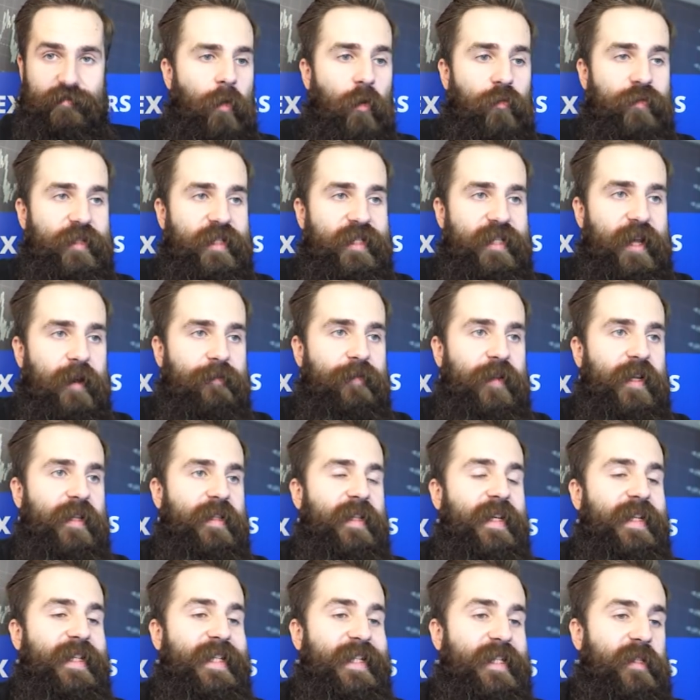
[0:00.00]
Most
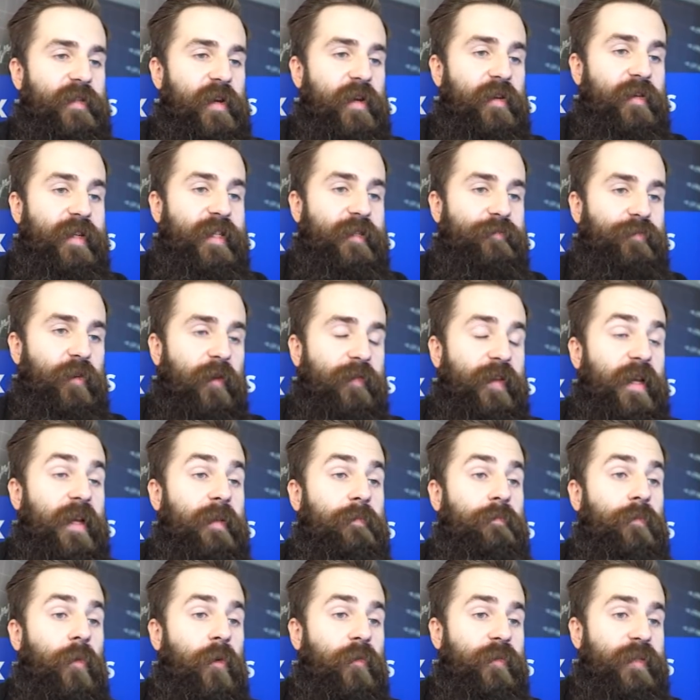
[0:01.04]
definitely this trader is
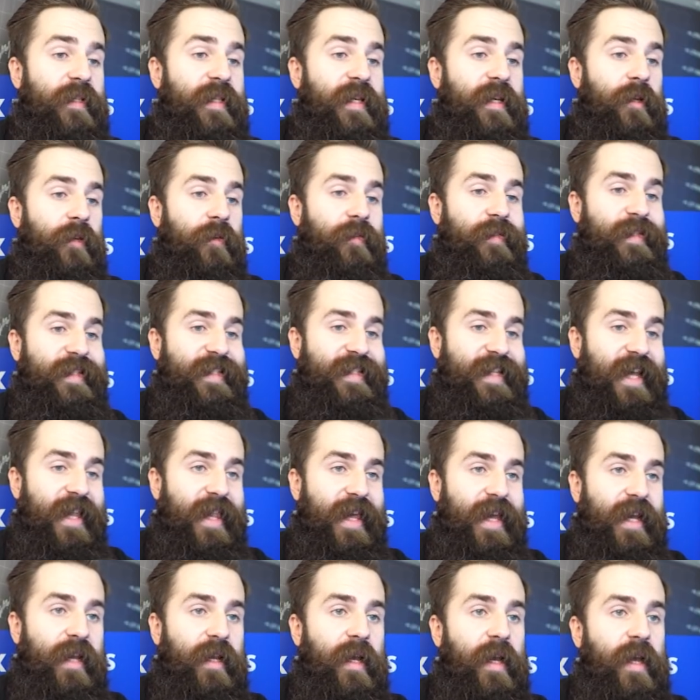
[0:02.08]
profiting mostly on
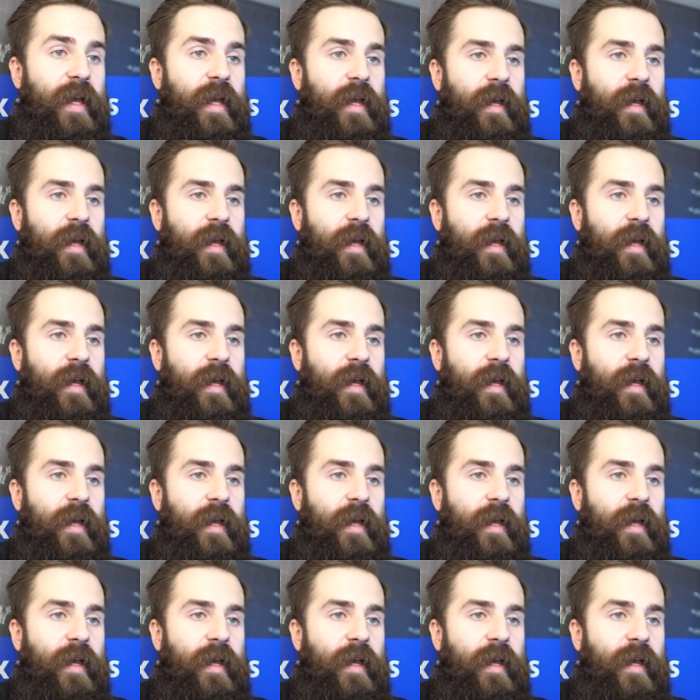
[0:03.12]
selling,